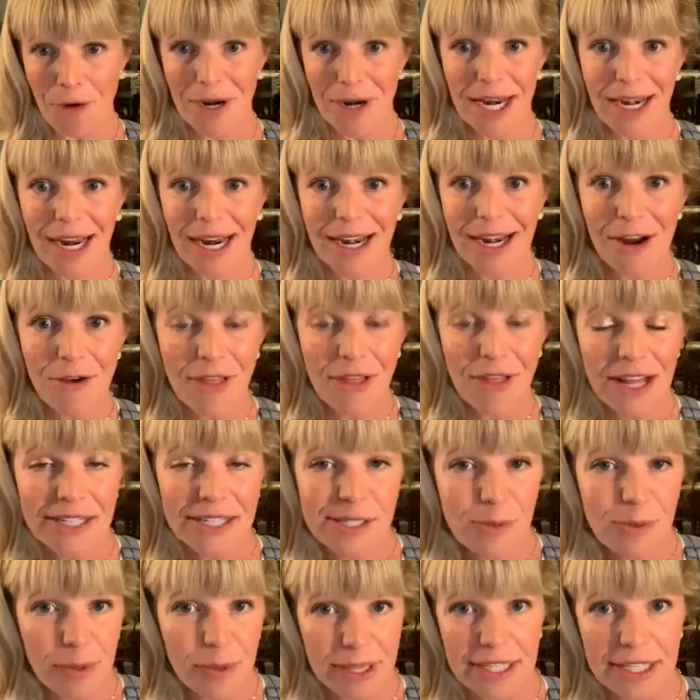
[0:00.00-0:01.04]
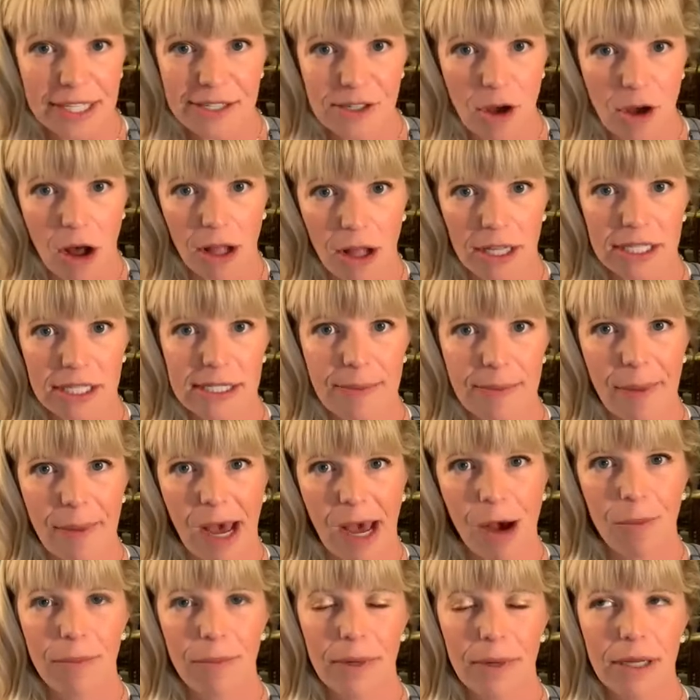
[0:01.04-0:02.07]
and I know that's what this call is
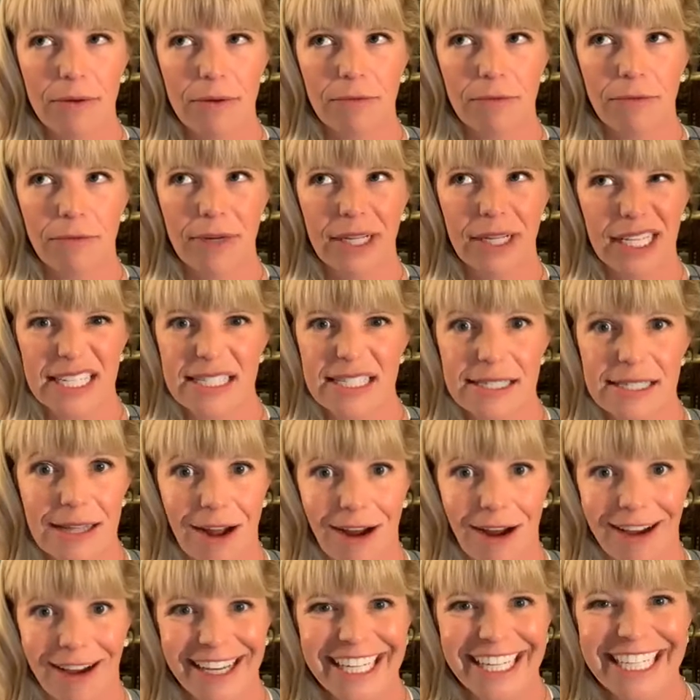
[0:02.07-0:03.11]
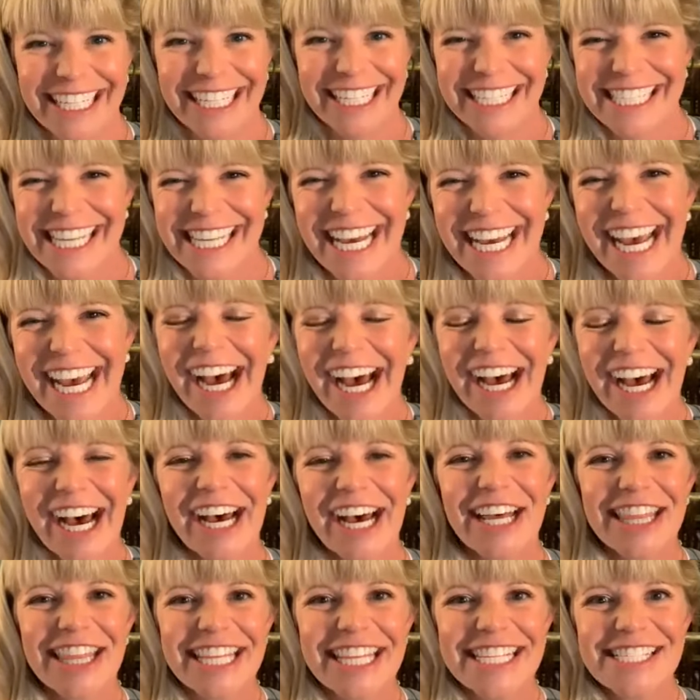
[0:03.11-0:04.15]
about, but really it's not.
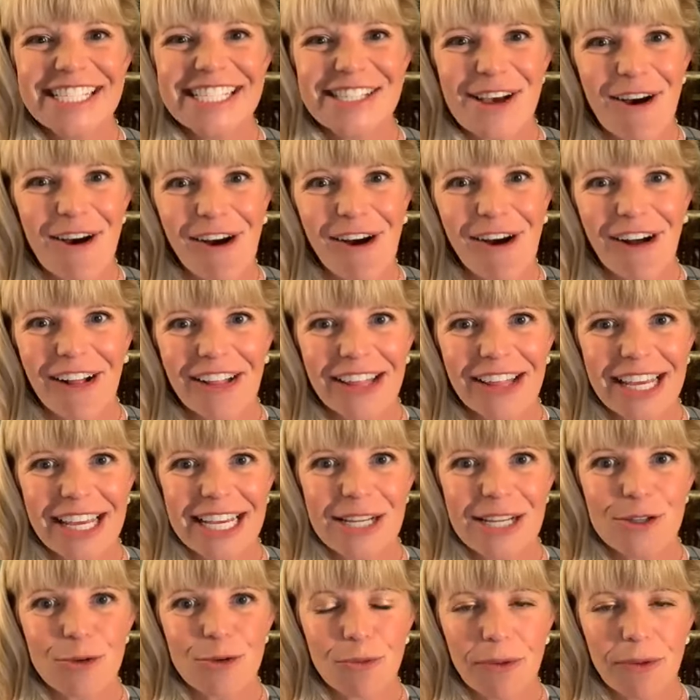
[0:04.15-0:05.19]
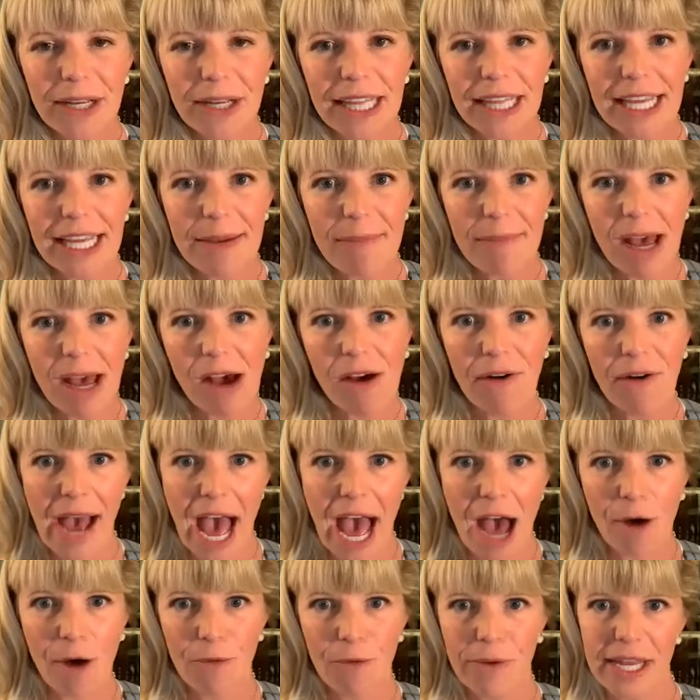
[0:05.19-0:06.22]
This call is really about
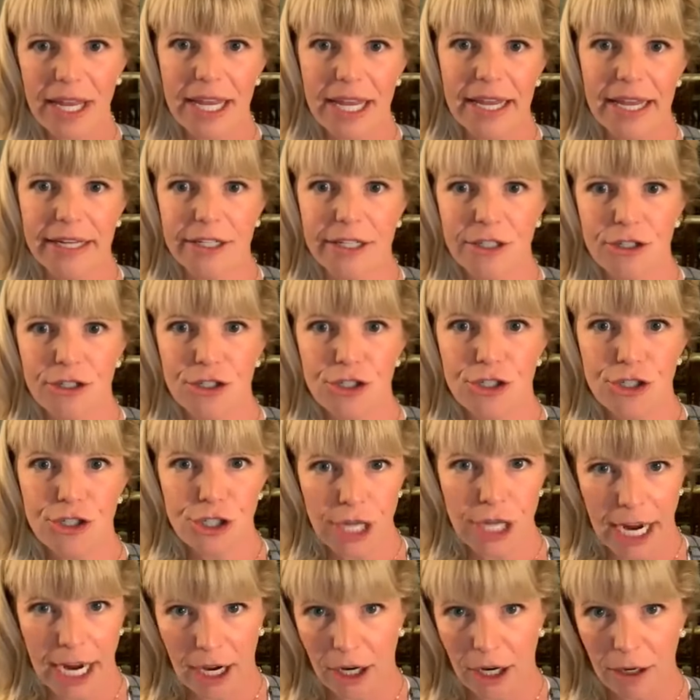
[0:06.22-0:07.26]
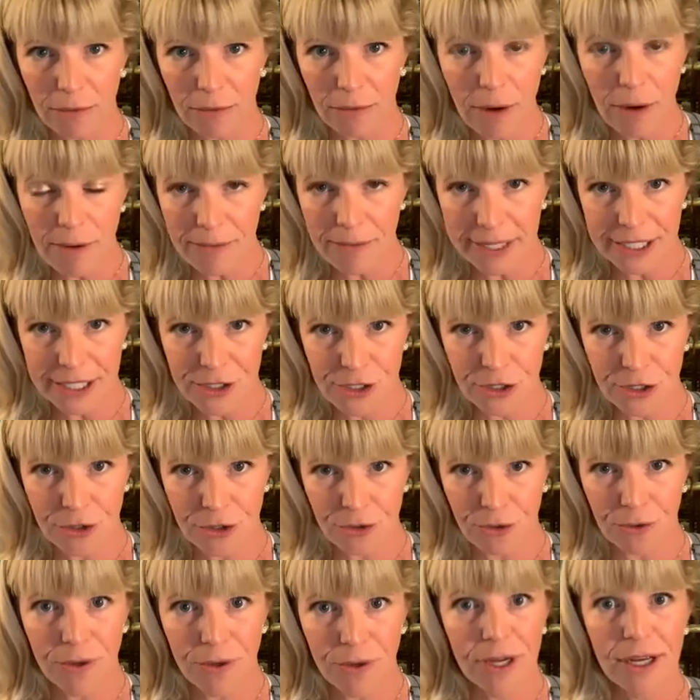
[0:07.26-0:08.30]
how we can share what we
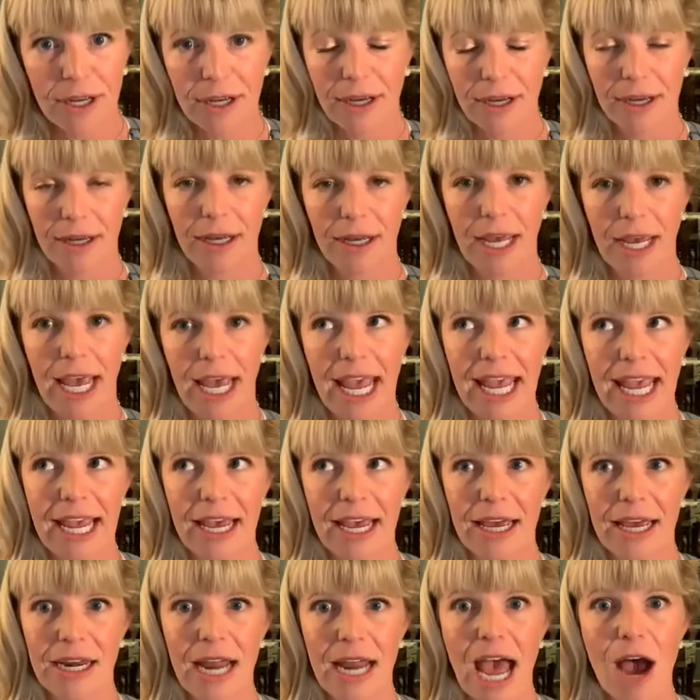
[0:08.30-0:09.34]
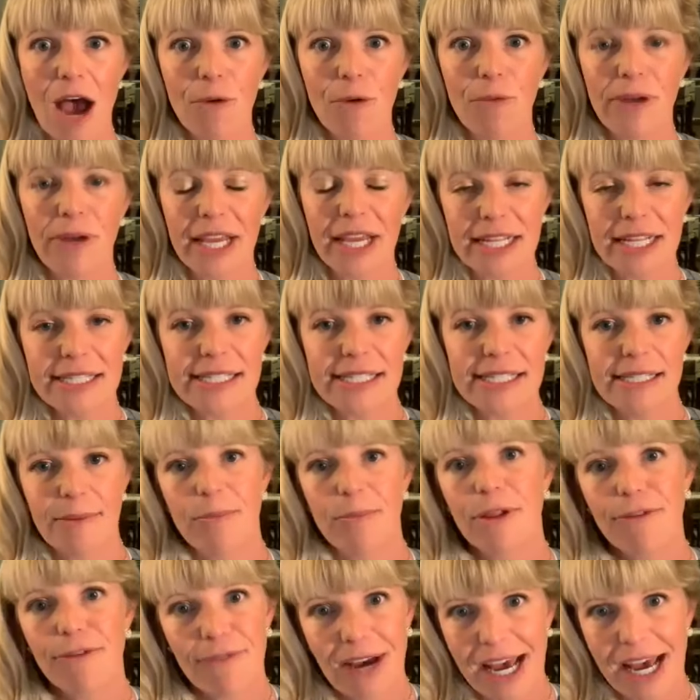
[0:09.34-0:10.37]
do and how we can
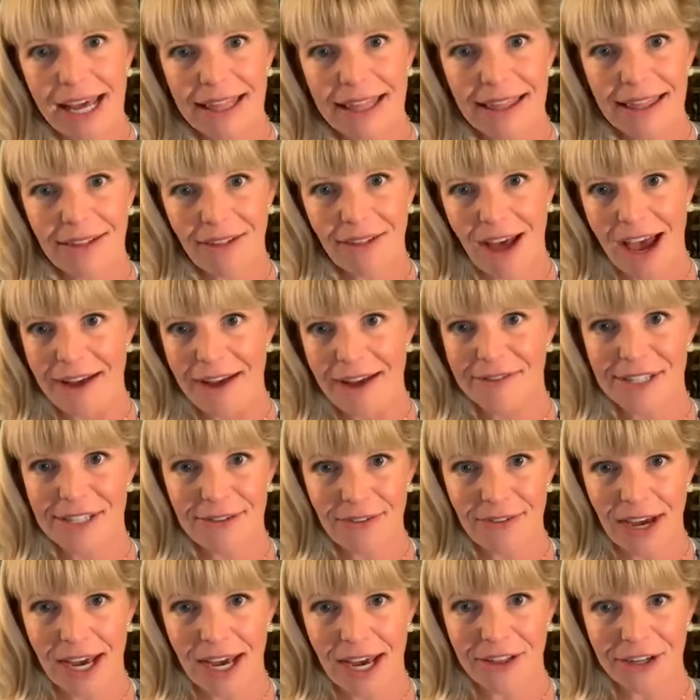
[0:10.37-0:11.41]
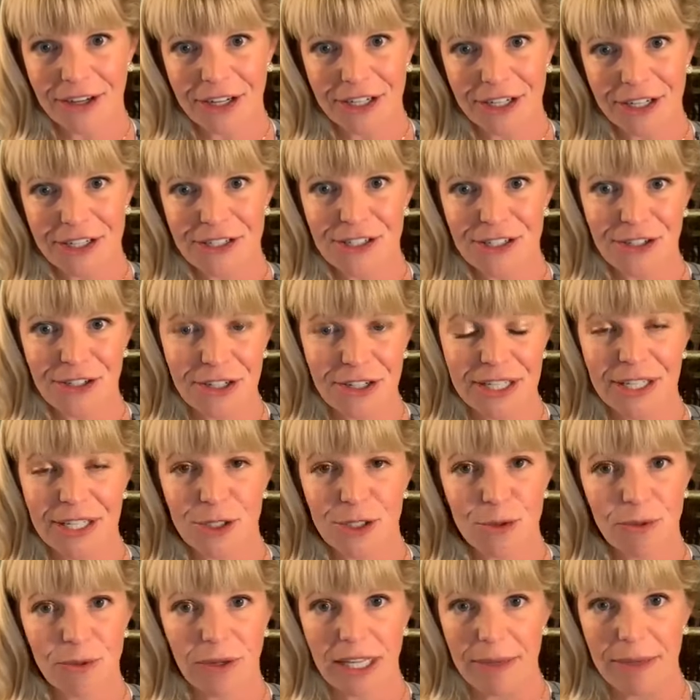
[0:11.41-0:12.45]
simplify the lives of others during
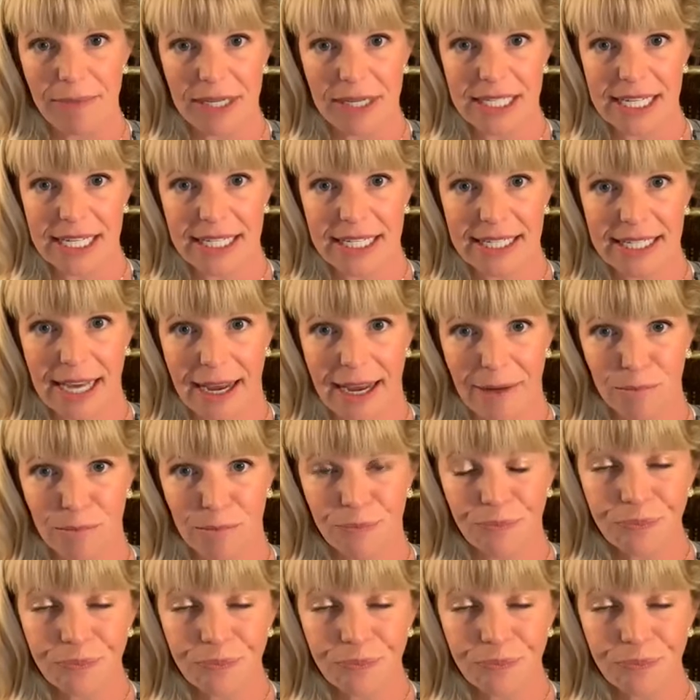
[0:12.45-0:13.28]
this really busy time.